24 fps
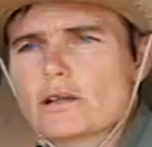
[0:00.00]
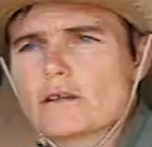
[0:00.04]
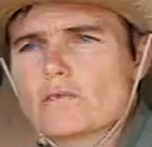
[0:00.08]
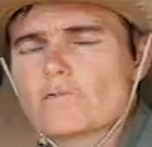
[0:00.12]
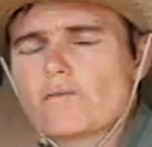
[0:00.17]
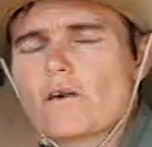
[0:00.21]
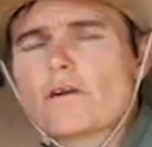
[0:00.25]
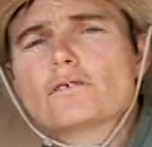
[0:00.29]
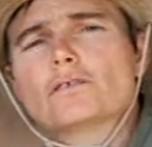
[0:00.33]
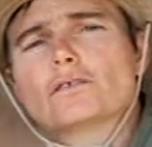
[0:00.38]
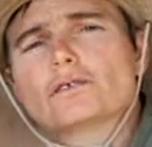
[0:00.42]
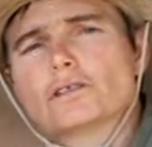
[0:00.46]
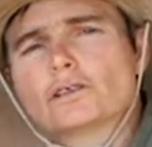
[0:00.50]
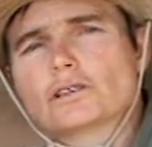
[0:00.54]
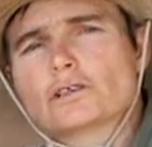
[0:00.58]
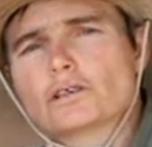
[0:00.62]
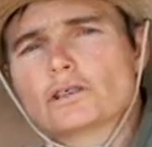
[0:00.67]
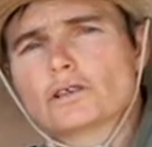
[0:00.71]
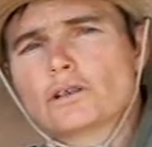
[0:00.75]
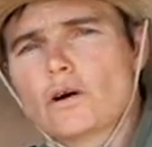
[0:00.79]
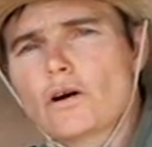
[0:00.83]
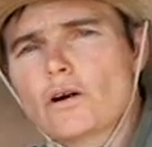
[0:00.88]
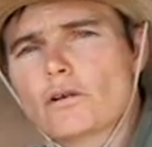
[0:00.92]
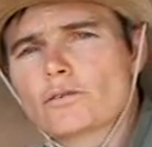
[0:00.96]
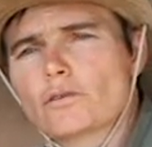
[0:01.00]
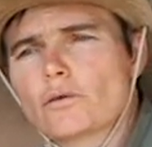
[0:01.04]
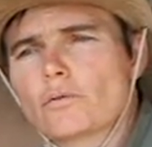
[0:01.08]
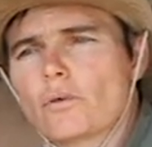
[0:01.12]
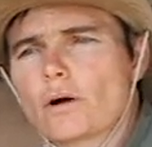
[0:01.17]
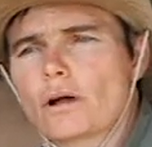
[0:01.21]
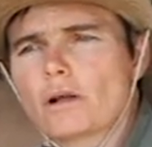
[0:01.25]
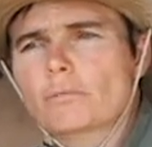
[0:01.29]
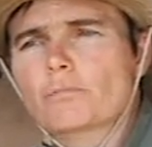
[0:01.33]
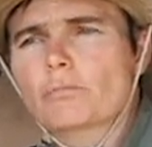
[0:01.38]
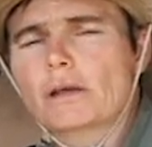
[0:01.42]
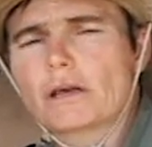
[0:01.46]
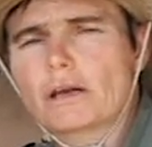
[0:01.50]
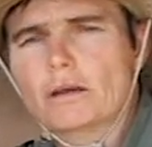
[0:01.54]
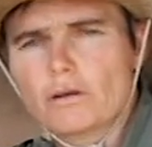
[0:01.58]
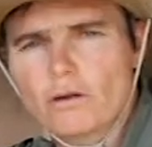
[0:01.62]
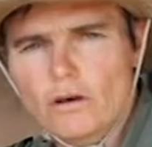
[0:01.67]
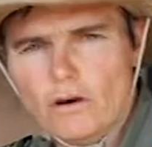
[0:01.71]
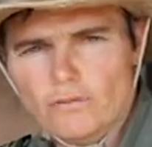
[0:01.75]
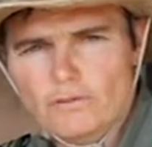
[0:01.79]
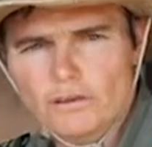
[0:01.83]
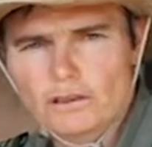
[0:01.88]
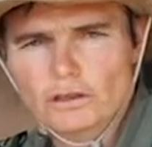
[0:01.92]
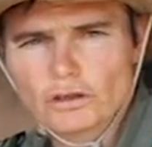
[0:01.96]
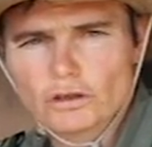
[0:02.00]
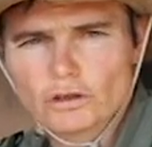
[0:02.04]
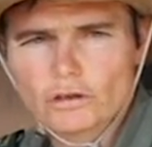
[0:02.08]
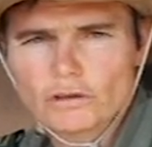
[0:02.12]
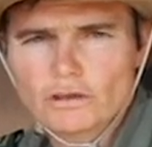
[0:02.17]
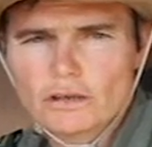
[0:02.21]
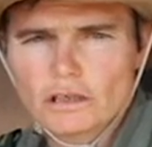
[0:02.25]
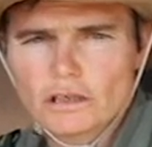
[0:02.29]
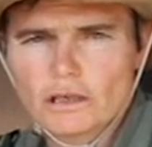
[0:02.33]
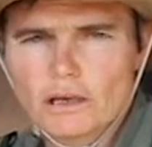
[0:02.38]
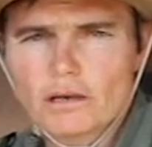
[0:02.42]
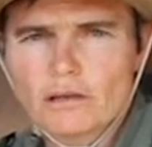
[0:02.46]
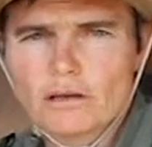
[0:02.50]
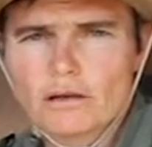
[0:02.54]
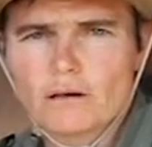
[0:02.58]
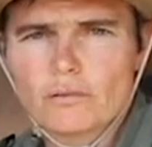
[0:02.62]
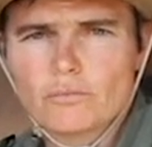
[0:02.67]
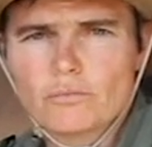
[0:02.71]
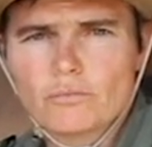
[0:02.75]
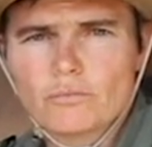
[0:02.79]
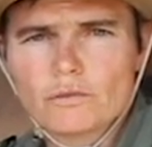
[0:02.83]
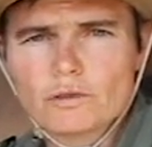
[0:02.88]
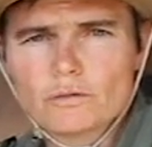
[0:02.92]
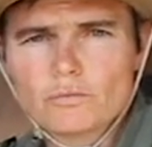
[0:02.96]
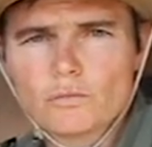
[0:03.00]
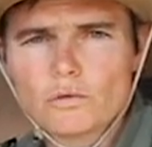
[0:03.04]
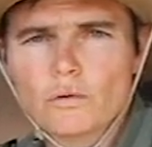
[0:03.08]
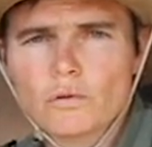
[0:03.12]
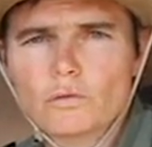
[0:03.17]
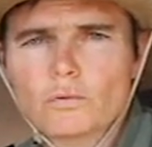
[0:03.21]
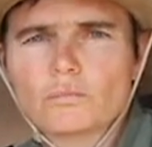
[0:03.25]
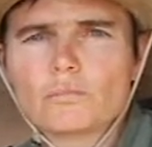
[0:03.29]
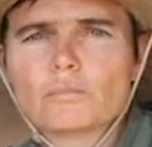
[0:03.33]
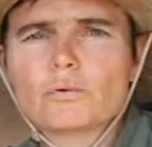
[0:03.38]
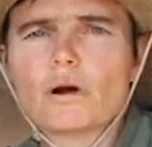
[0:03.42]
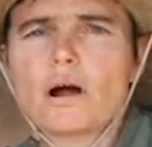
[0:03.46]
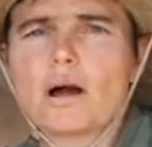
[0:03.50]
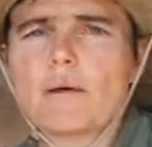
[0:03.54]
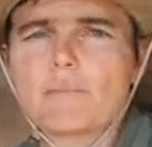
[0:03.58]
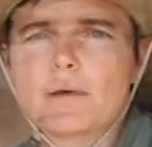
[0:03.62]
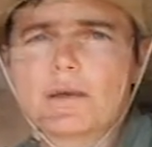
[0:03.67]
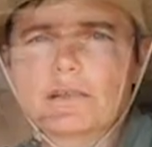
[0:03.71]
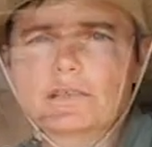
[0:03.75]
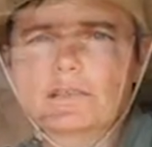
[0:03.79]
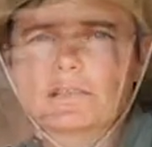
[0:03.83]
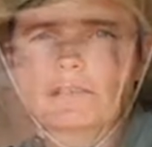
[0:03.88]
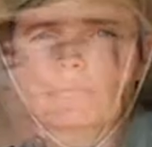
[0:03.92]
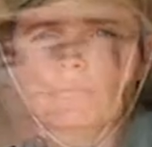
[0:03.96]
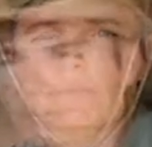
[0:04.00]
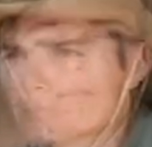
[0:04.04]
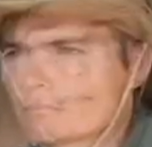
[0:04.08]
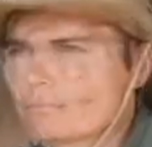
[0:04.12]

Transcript: focuses on the well-being of exotic small primates.